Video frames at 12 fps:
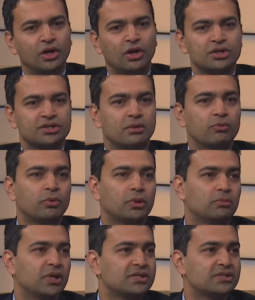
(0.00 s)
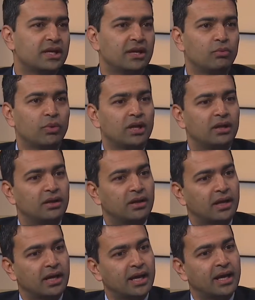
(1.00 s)
Or some women may say, well,
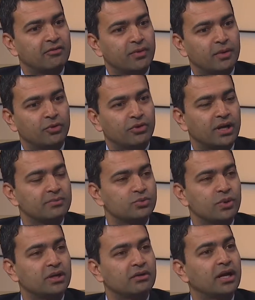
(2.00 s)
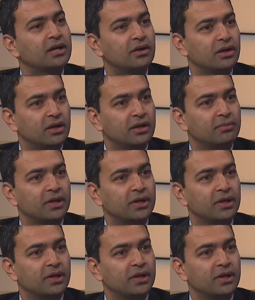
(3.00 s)
I have mammograms very regularly,